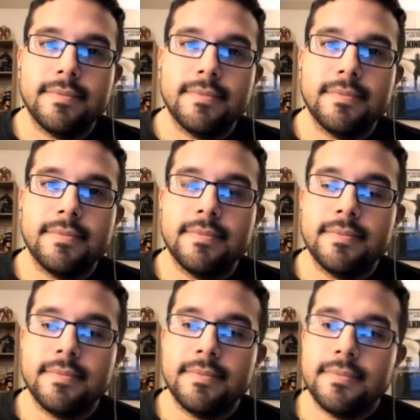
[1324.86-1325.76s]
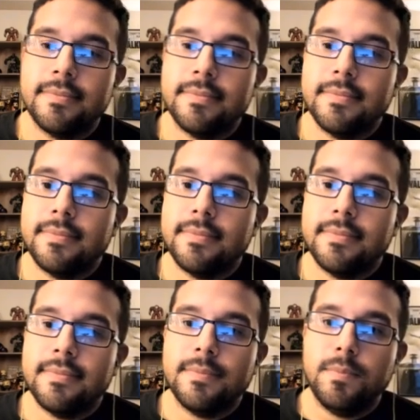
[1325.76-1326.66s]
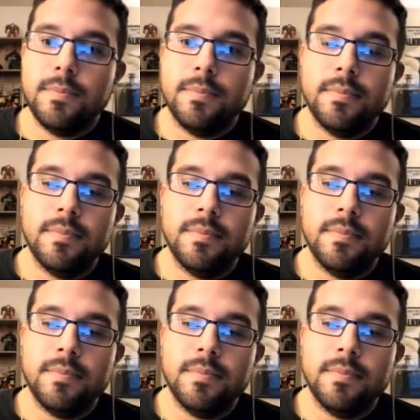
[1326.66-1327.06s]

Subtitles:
[no speech]